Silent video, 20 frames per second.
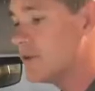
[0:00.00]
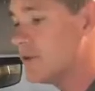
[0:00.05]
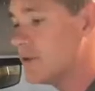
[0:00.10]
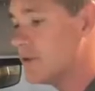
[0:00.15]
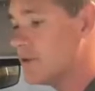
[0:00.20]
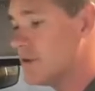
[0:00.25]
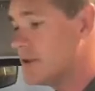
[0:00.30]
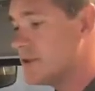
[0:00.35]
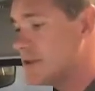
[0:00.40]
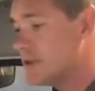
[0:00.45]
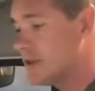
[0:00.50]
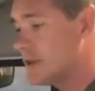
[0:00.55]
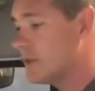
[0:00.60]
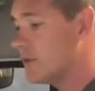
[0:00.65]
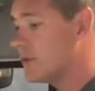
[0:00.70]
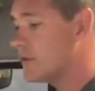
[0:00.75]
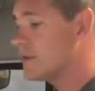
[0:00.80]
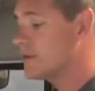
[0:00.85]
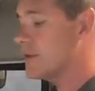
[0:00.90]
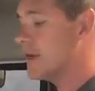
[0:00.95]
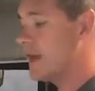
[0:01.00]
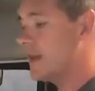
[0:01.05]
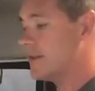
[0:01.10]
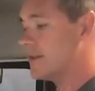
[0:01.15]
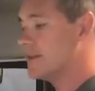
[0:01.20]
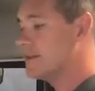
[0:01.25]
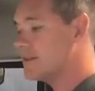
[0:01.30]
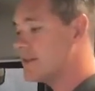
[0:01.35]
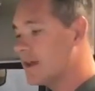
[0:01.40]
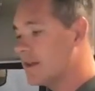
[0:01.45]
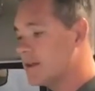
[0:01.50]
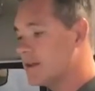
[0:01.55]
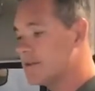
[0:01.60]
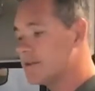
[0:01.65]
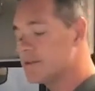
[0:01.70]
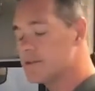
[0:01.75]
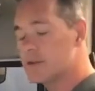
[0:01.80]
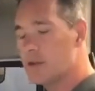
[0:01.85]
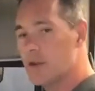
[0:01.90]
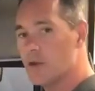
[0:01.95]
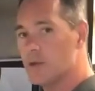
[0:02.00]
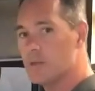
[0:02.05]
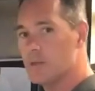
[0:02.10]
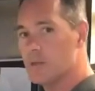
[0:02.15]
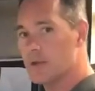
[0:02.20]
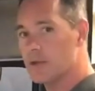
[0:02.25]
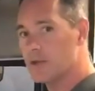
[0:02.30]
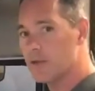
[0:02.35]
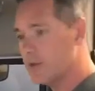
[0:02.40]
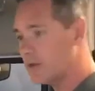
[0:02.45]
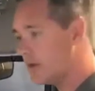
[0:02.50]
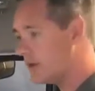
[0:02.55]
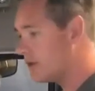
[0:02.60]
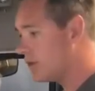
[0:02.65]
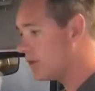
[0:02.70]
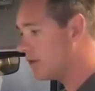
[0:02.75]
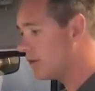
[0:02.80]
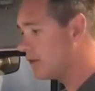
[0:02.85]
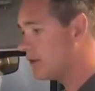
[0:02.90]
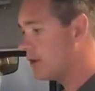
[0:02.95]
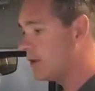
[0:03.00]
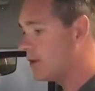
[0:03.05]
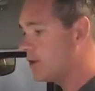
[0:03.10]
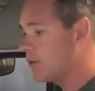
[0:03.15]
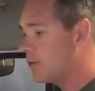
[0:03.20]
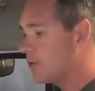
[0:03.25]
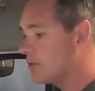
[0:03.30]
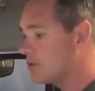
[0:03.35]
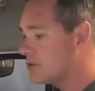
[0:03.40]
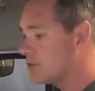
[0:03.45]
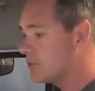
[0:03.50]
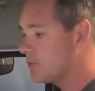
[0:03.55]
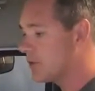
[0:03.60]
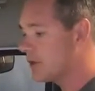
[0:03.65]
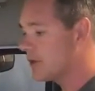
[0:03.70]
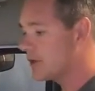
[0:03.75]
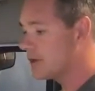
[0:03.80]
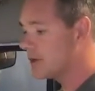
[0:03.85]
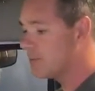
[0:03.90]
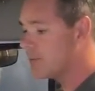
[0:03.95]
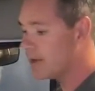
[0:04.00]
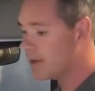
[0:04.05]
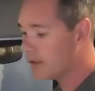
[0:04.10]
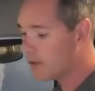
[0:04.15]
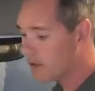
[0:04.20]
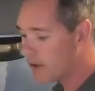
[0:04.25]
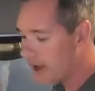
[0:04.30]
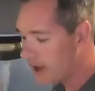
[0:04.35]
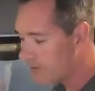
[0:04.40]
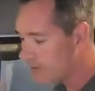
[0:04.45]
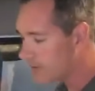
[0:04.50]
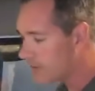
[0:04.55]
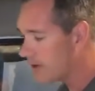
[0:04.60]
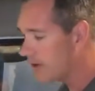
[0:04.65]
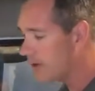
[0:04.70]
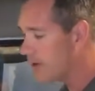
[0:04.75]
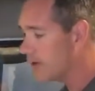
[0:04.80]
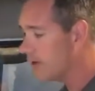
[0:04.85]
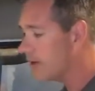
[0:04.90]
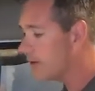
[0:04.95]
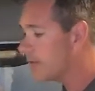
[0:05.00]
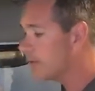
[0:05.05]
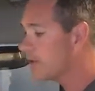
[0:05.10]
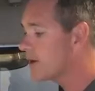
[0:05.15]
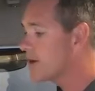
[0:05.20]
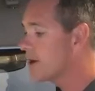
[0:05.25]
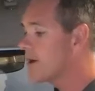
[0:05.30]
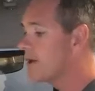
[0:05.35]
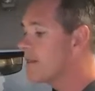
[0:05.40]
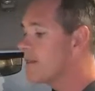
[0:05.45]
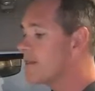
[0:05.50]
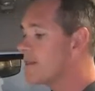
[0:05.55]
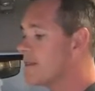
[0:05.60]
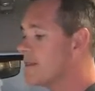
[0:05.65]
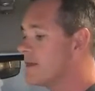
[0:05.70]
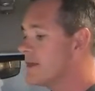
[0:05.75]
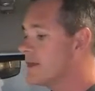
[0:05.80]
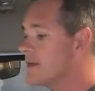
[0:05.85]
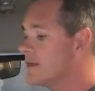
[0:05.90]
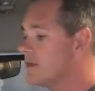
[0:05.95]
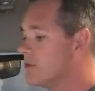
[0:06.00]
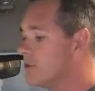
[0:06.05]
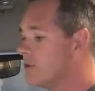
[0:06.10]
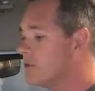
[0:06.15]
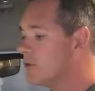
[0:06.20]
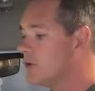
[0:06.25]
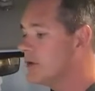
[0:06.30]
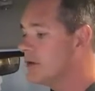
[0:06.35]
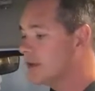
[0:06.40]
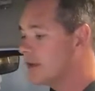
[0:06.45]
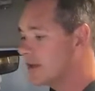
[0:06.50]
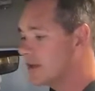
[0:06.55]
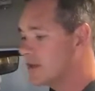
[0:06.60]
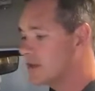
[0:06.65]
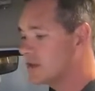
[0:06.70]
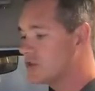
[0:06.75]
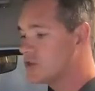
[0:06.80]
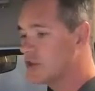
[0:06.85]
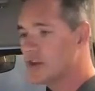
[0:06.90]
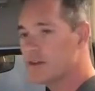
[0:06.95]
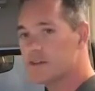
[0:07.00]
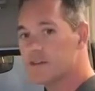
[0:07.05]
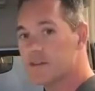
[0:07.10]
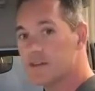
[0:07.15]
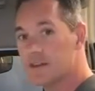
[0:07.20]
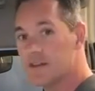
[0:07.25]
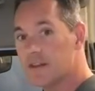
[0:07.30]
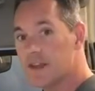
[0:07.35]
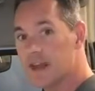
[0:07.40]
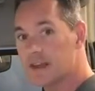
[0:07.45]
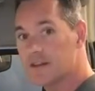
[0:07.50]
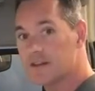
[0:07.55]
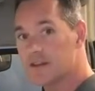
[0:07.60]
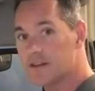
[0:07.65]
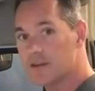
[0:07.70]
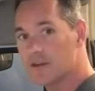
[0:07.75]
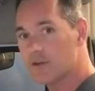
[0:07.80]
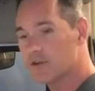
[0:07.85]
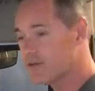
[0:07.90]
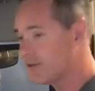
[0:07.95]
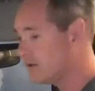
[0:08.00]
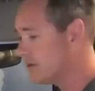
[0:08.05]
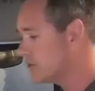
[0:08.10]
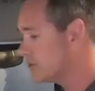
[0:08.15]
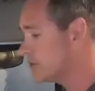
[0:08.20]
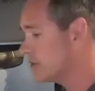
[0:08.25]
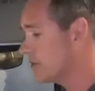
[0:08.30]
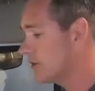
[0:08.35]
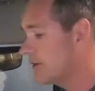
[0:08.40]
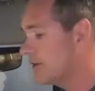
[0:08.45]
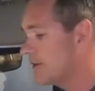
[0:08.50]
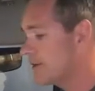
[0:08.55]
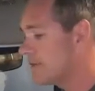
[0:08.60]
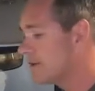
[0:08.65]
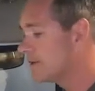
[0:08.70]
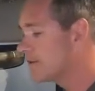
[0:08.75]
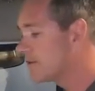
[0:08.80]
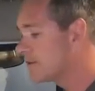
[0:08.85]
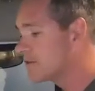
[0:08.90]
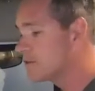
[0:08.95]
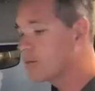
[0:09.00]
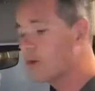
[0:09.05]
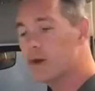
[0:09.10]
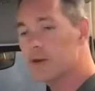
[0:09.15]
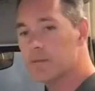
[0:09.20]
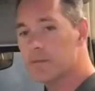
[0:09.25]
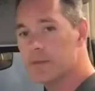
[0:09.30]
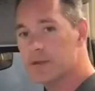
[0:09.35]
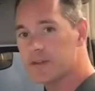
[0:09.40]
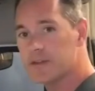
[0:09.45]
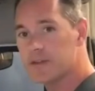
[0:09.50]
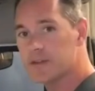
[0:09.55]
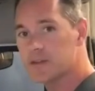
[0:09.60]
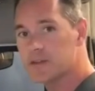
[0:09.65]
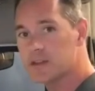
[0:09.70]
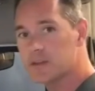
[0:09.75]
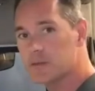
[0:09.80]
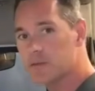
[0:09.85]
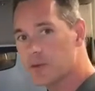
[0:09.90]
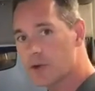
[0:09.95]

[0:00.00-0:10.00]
do the tilt and the telescope of the wheel. Once you bring the pedal halfway up, then you can adjust the neck tilt feature. This is what Position